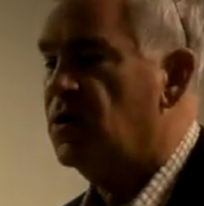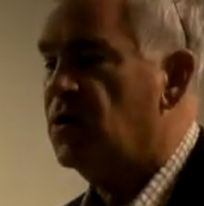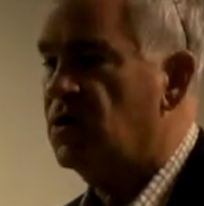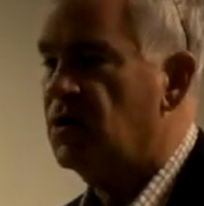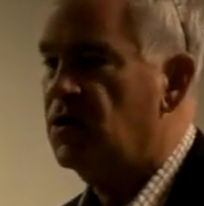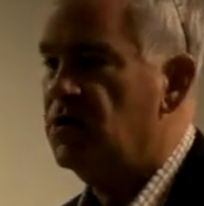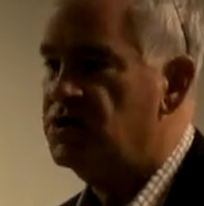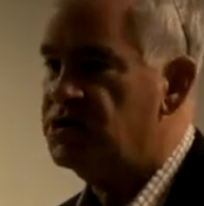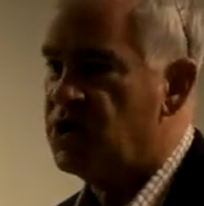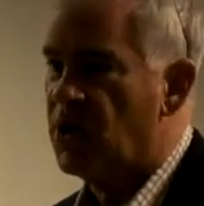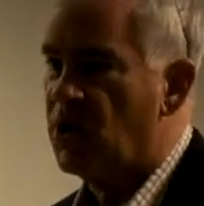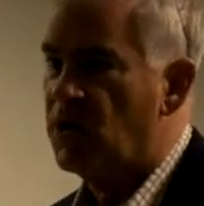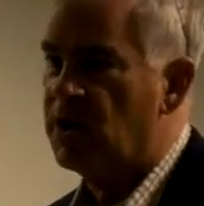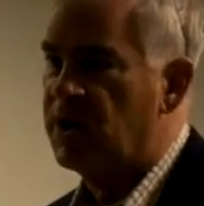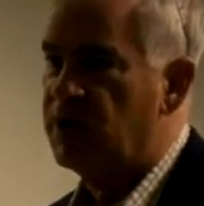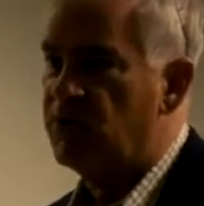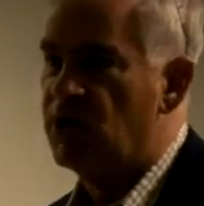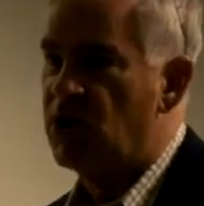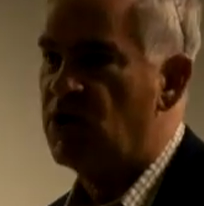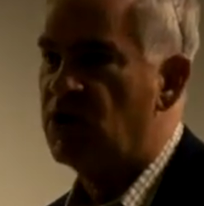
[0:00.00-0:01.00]
whose
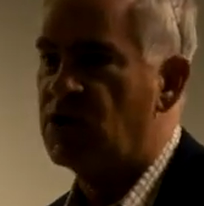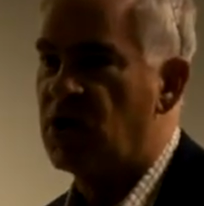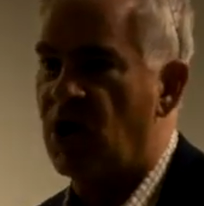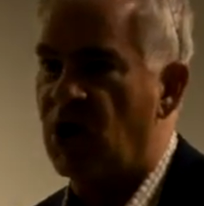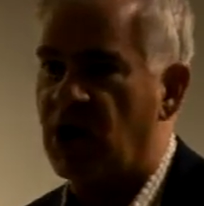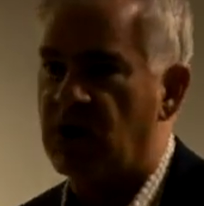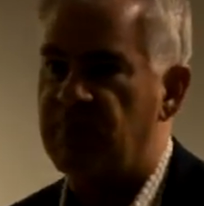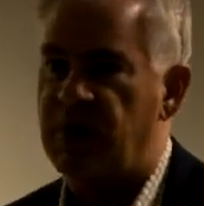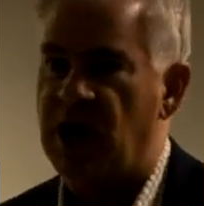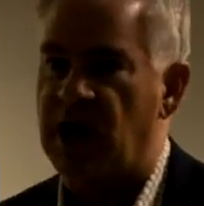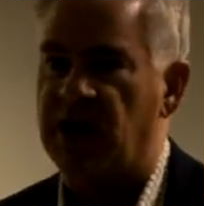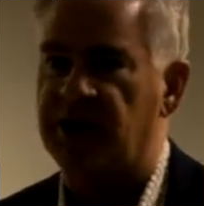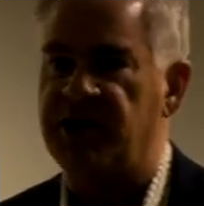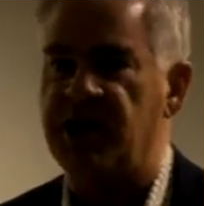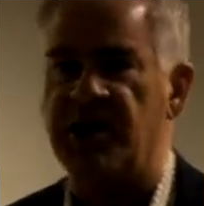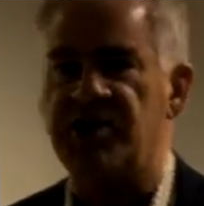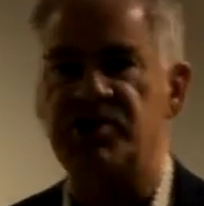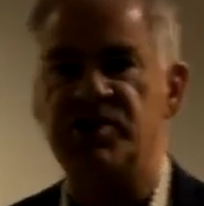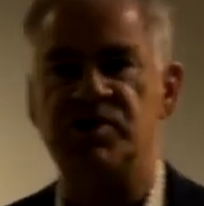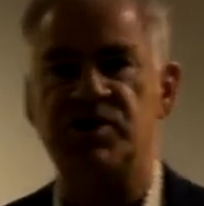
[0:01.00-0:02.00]
only real goal in
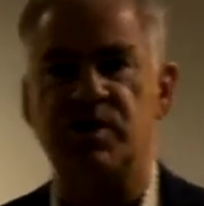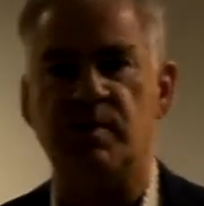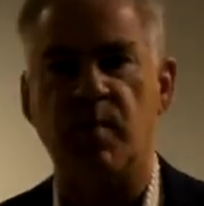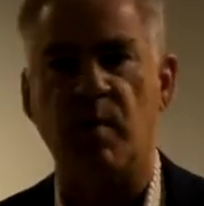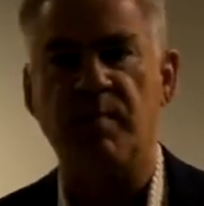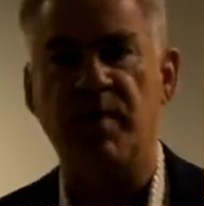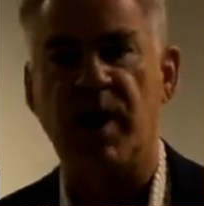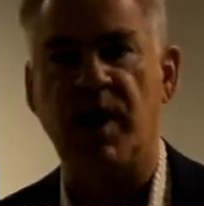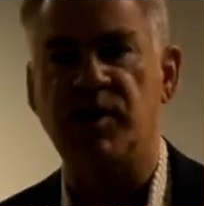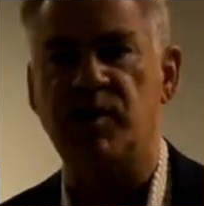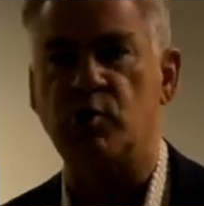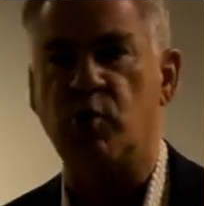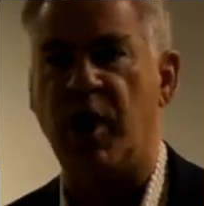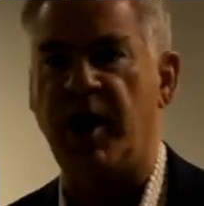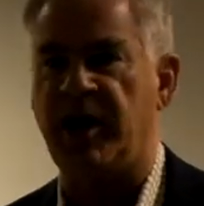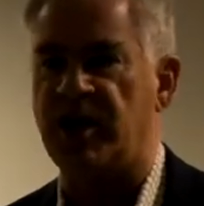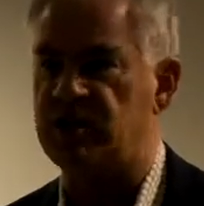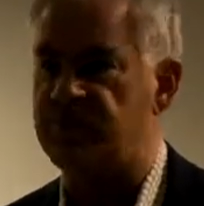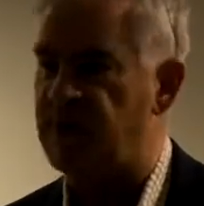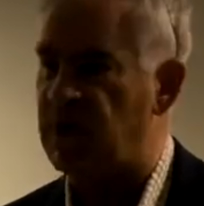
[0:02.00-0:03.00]
politics is to
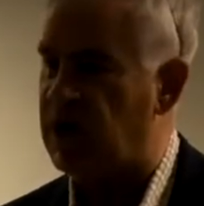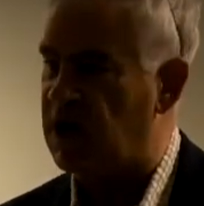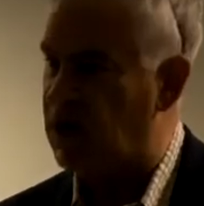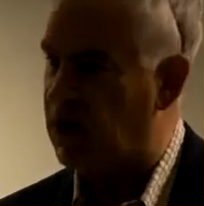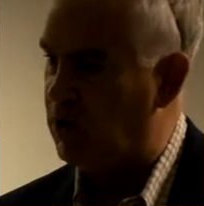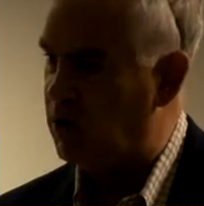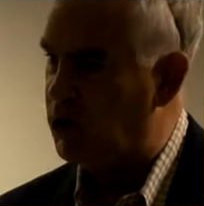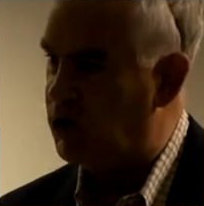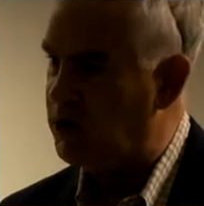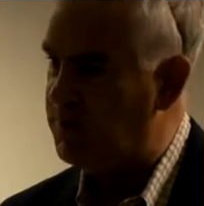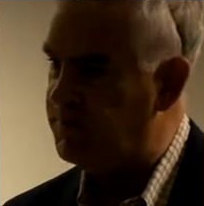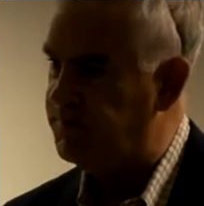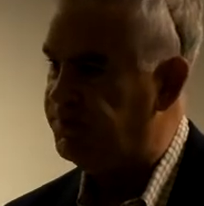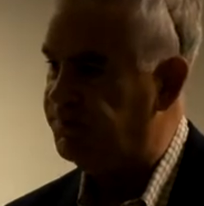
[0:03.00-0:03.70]
perpetuate its power,